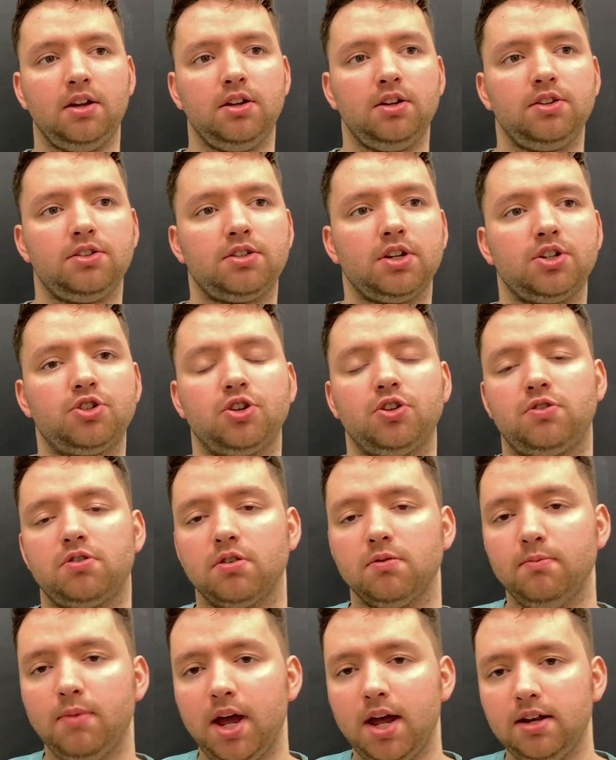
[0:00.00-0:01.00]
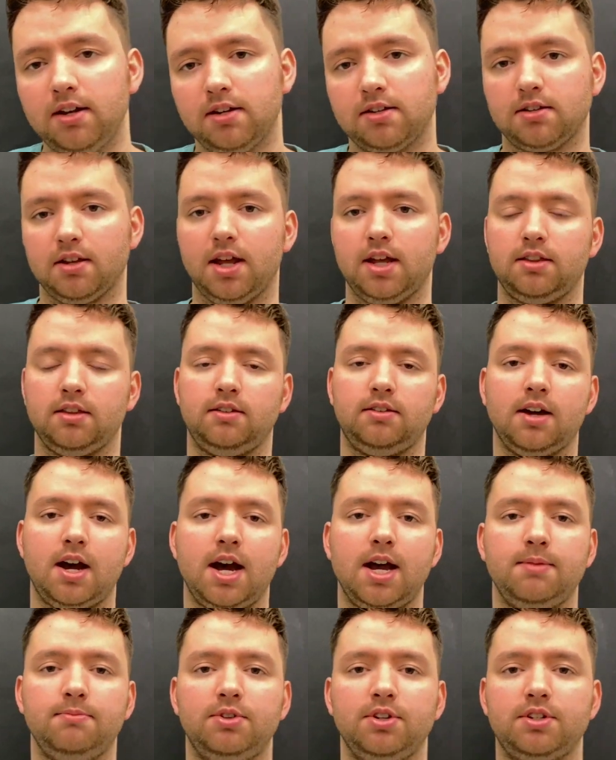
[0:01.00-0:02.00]
such a tremendous length of
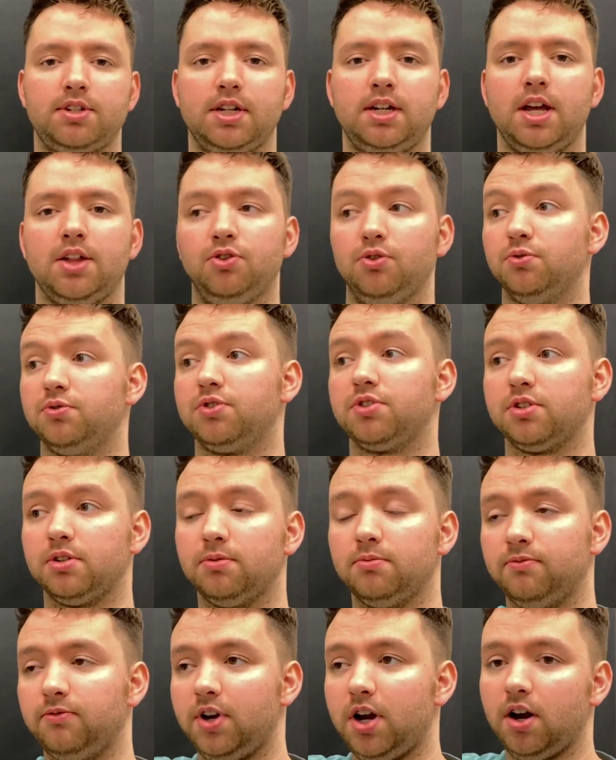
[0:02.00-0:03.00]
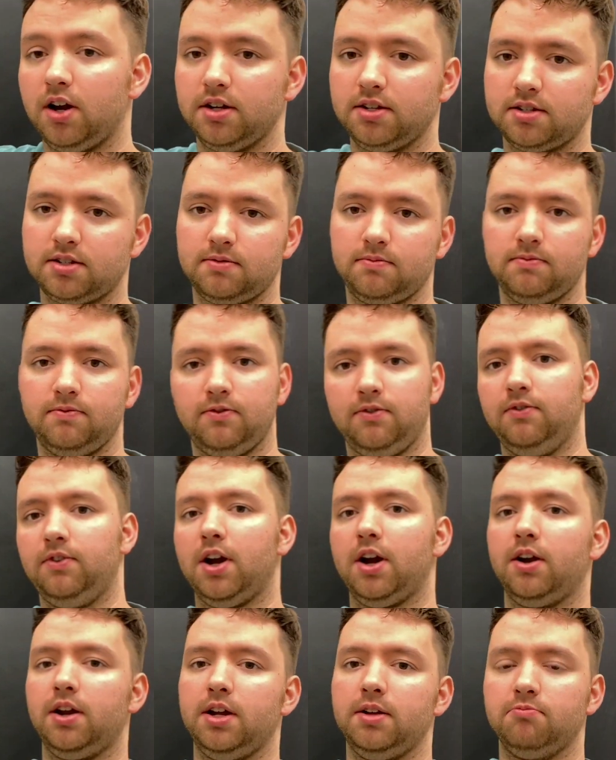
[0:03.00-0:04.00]
time just to get through some very,
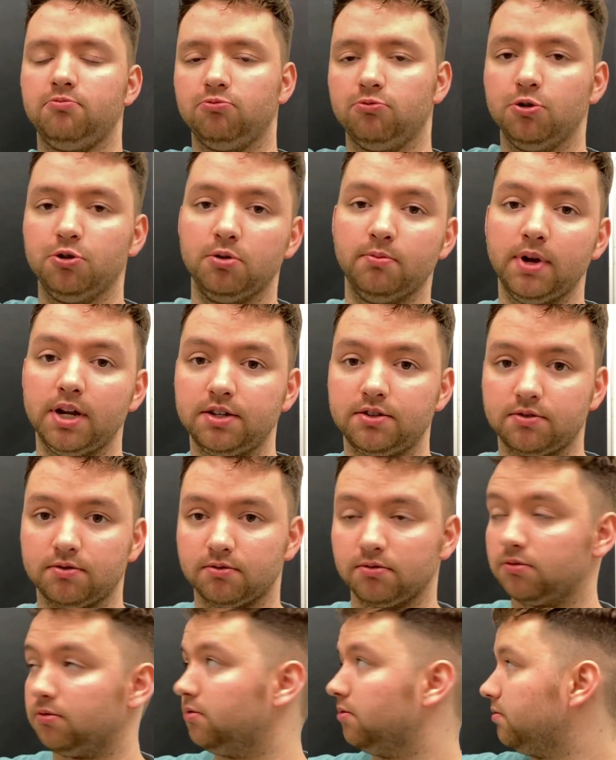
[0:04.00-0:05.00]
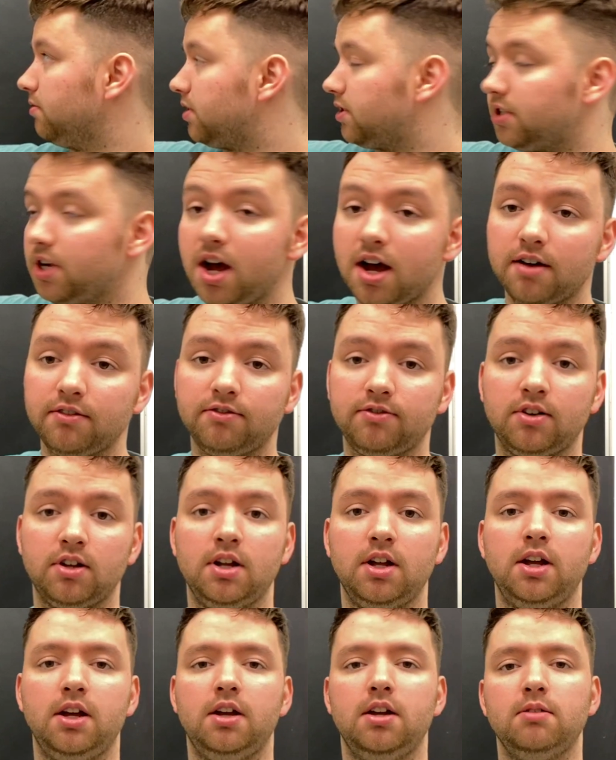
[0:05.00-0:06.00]
very rudimental stuff.
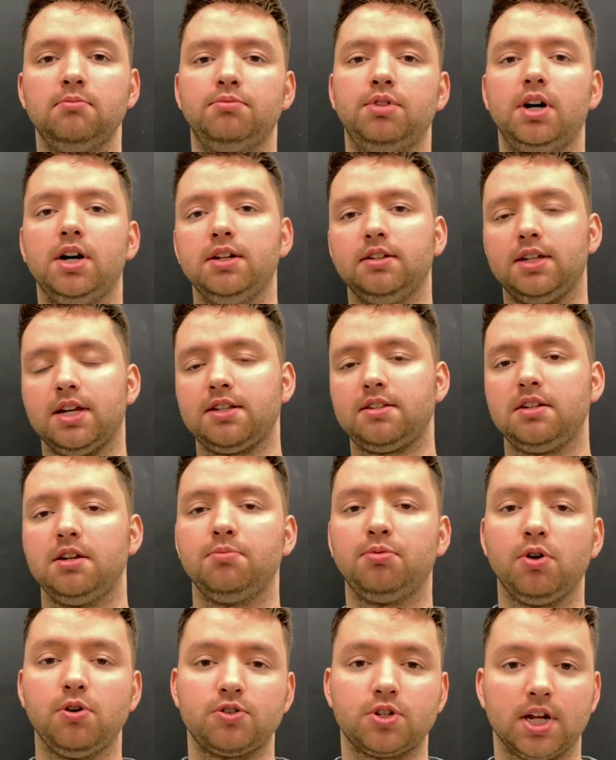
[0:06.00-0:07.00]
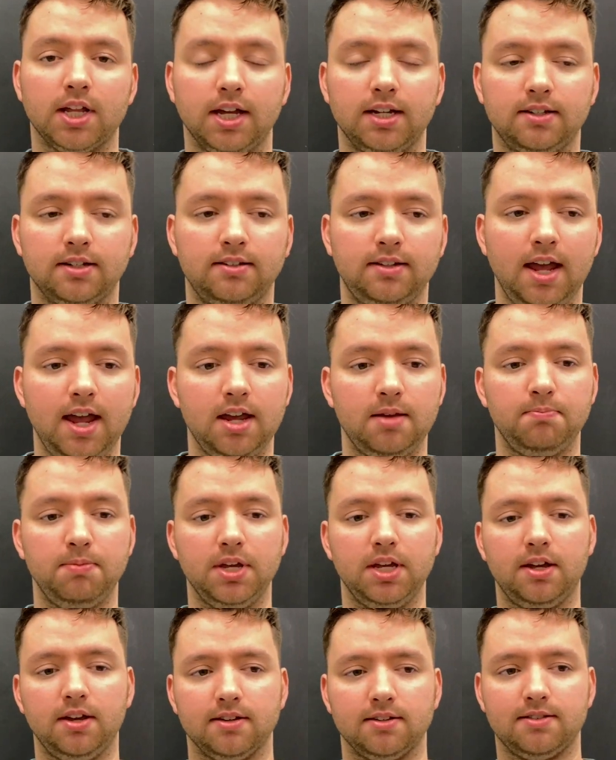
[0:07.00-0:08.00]
But that's the approach I like to take
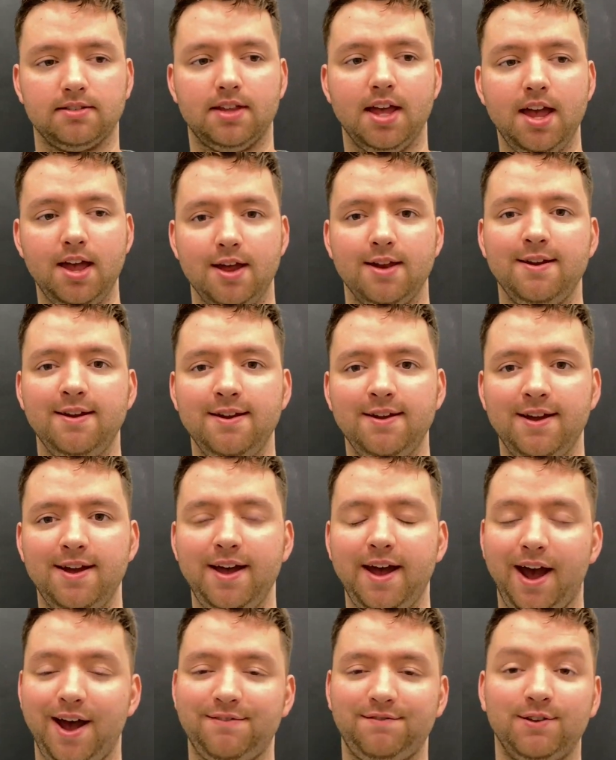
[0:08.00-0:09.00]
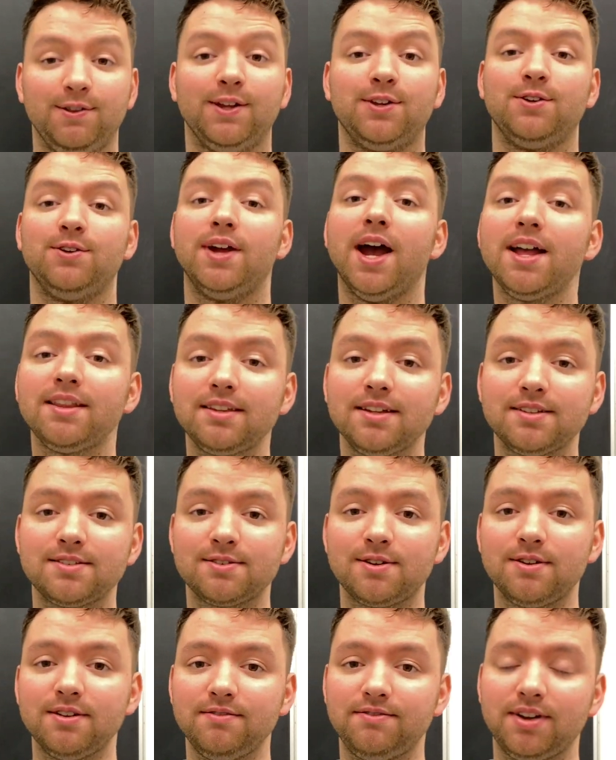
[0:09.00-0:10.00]
because then I feel like you got that
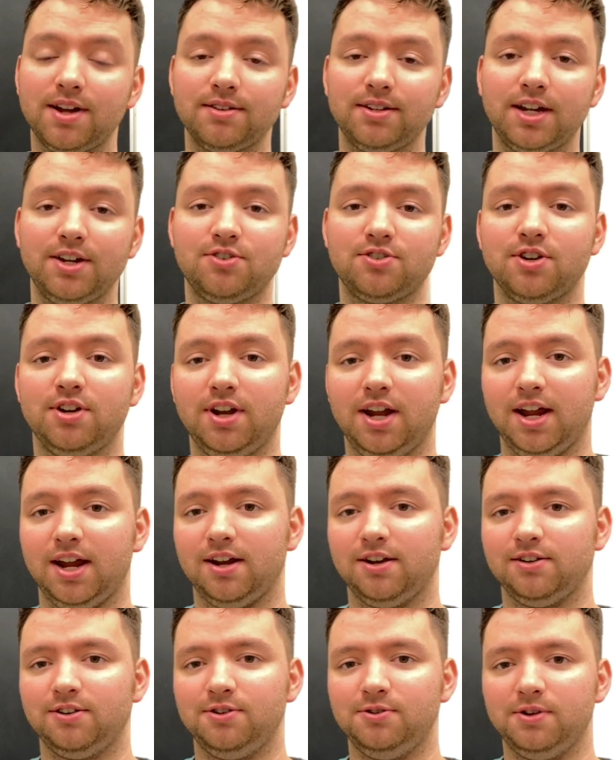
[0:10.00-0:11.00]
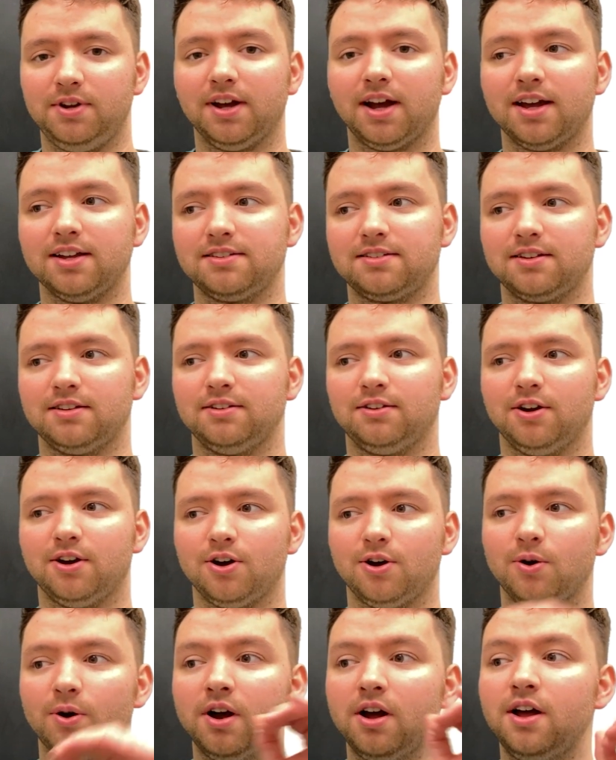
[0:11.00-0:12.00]
solid foundation and you guys can
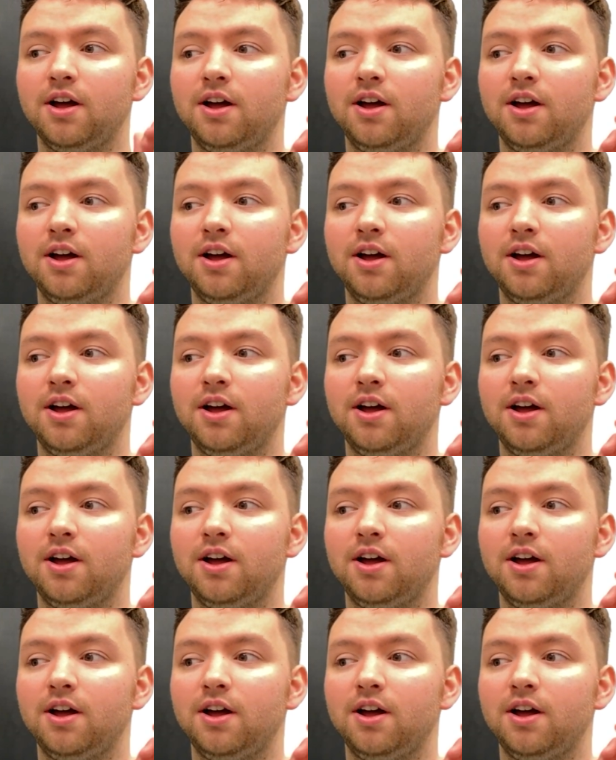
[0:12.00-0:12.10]
go